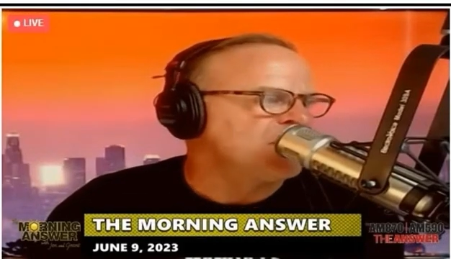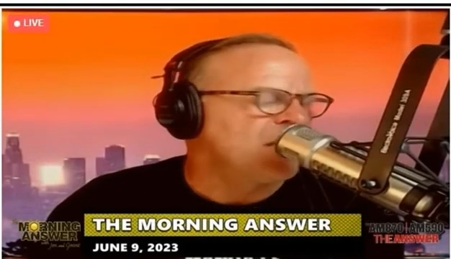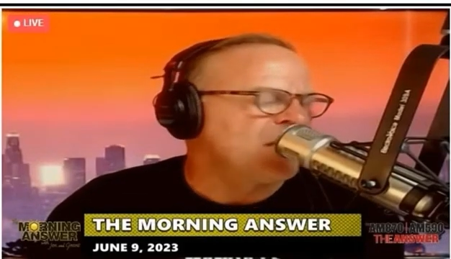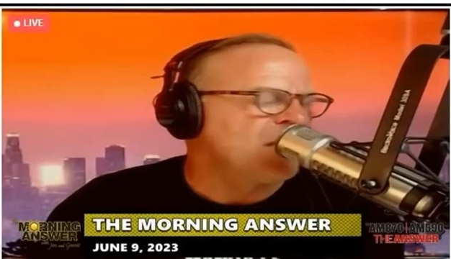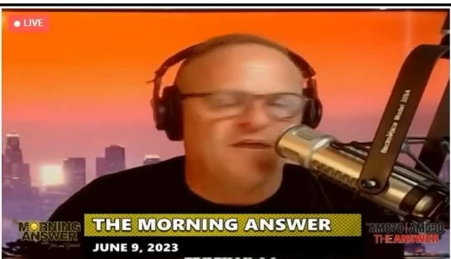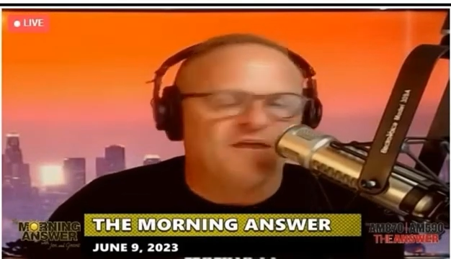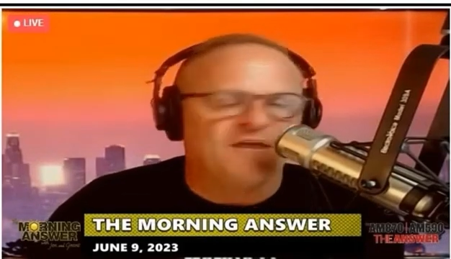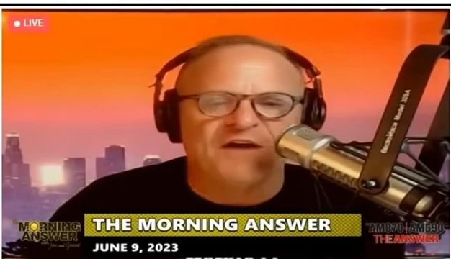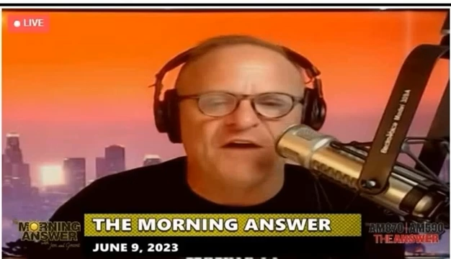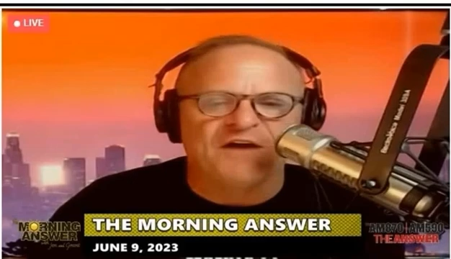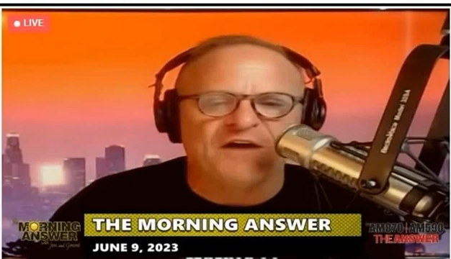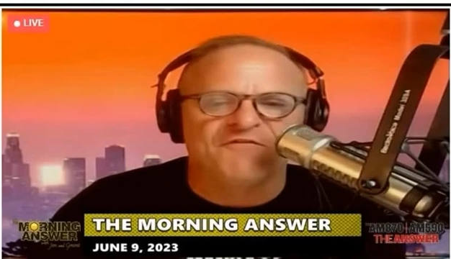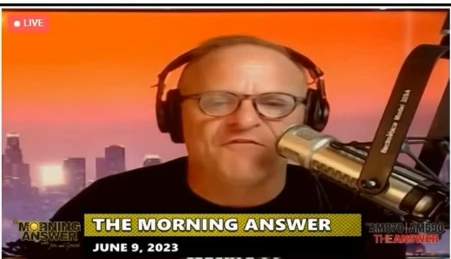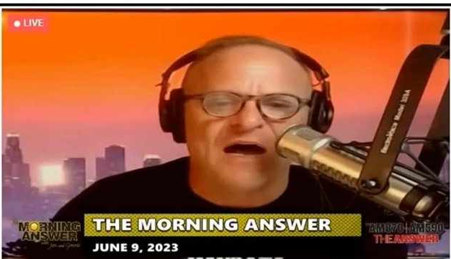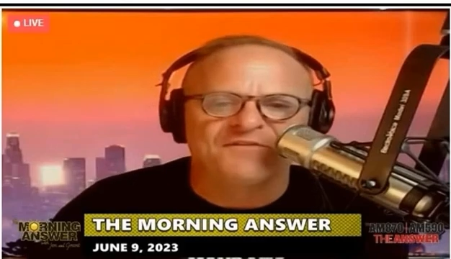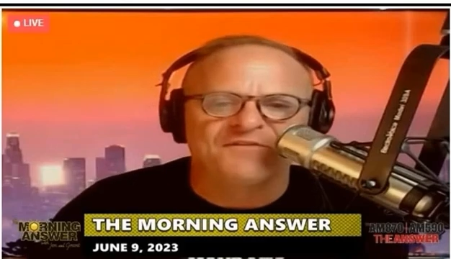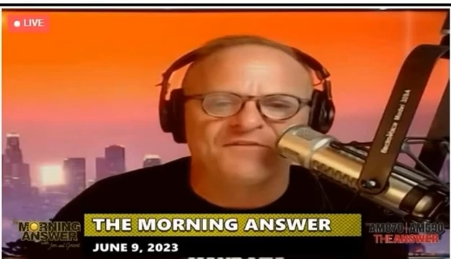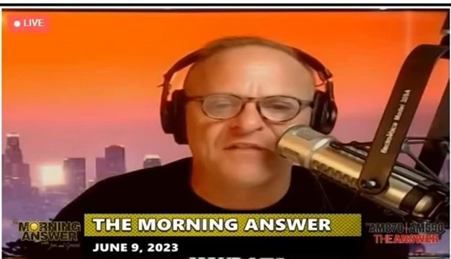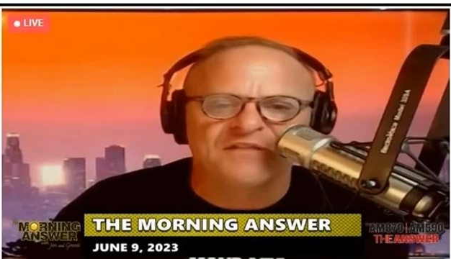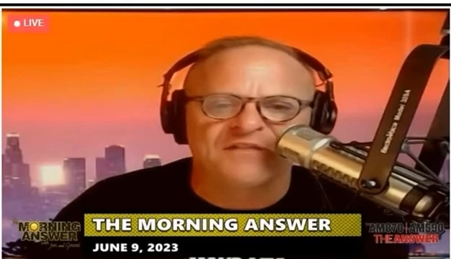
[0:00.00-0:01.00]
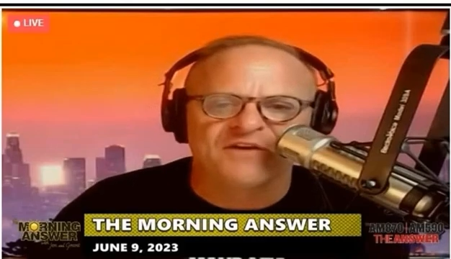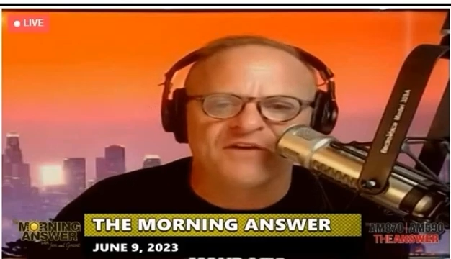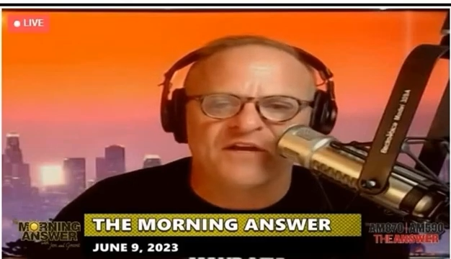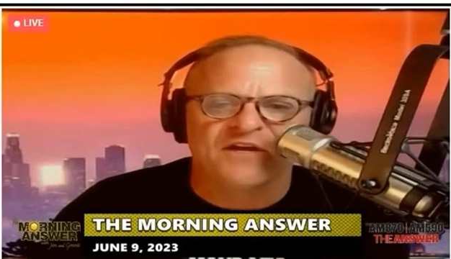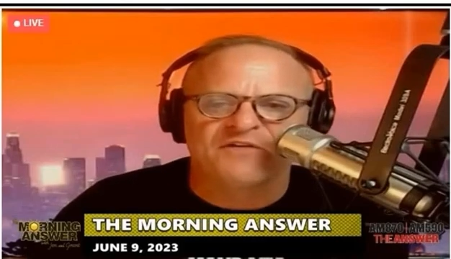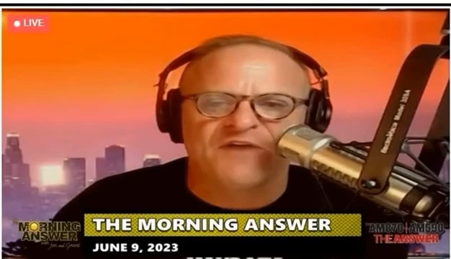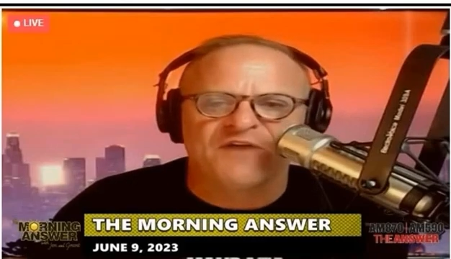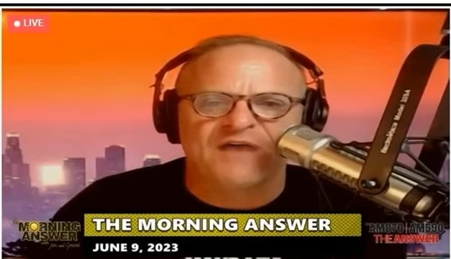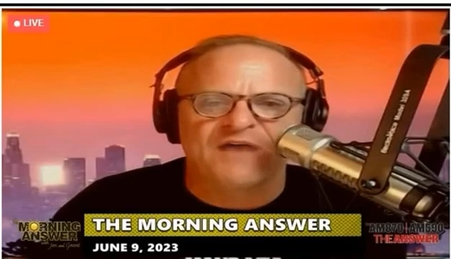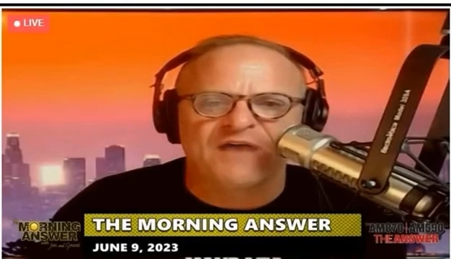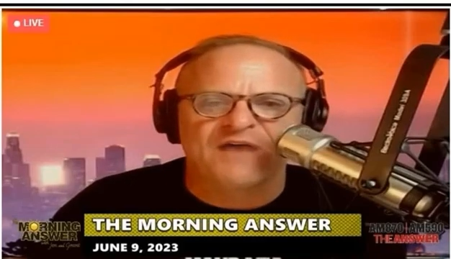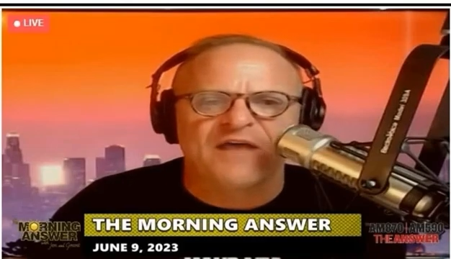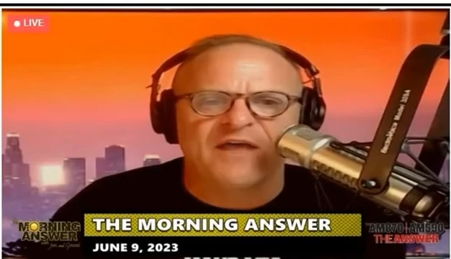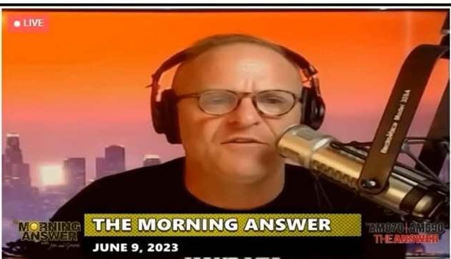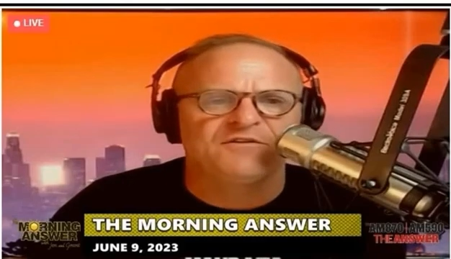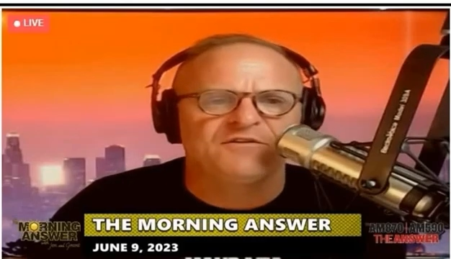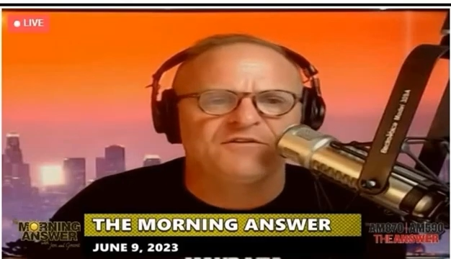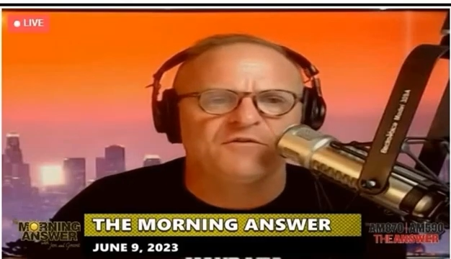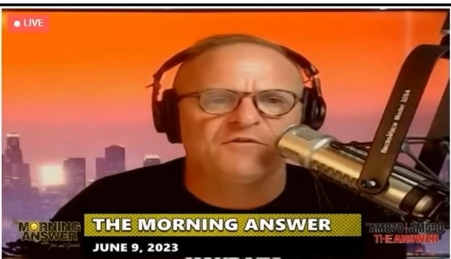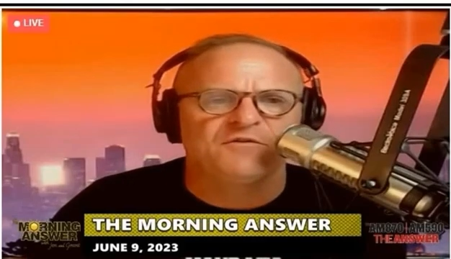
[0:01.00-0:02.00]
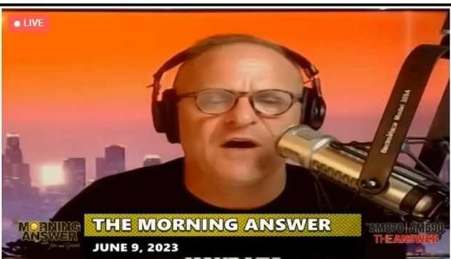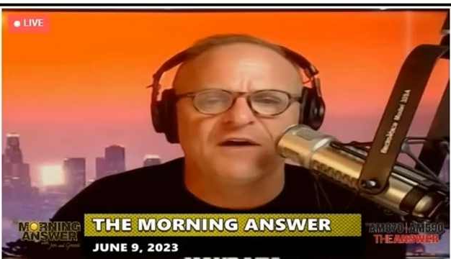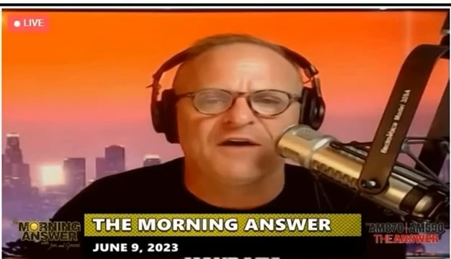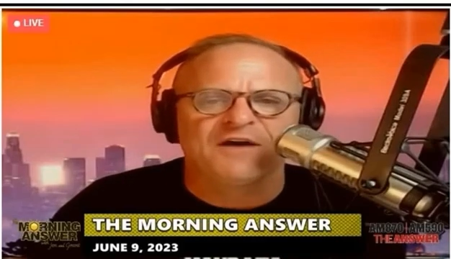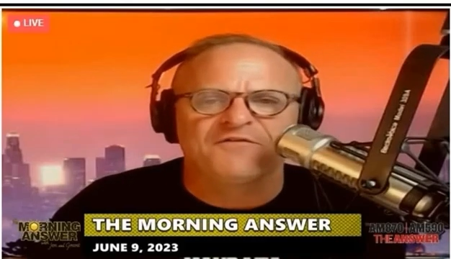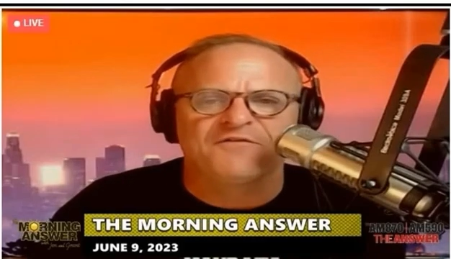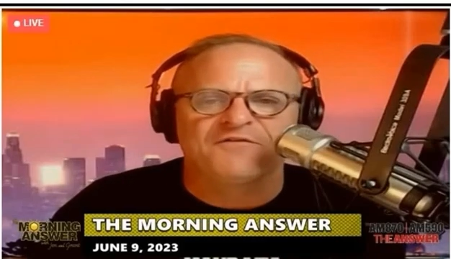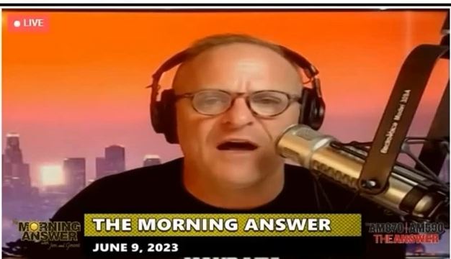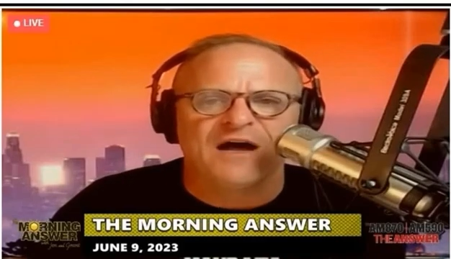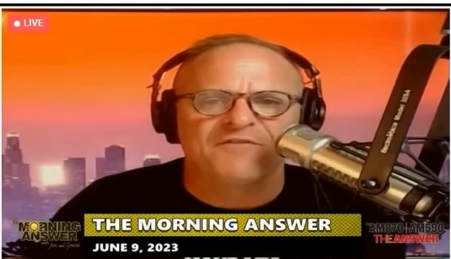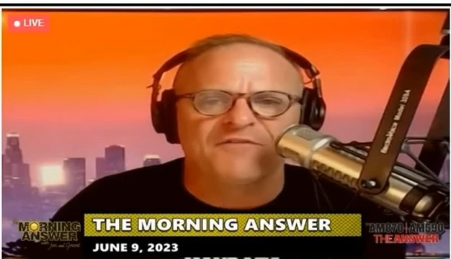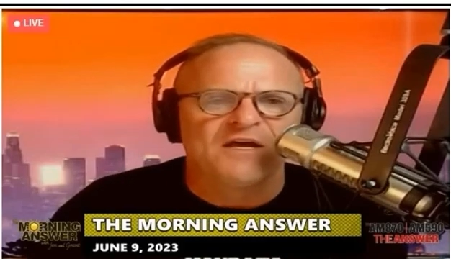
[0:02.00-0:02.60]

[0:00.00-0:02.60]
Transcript: 855-785-8255.